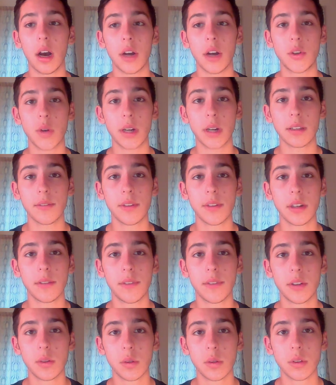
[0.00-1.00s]
attractive
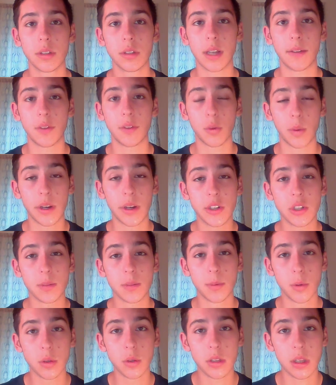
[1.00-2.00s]
individuals have their wages
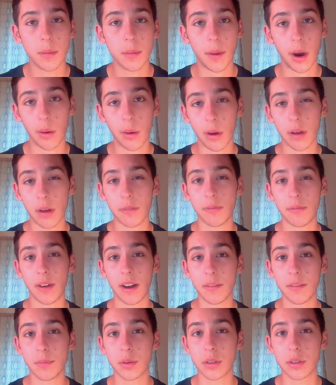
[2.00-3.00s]
boosted by around
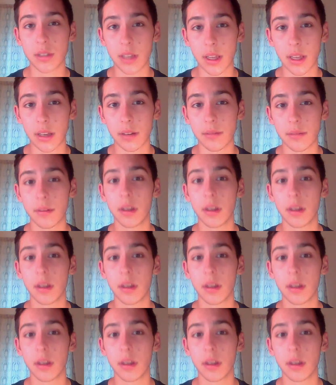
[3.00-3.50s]
5%.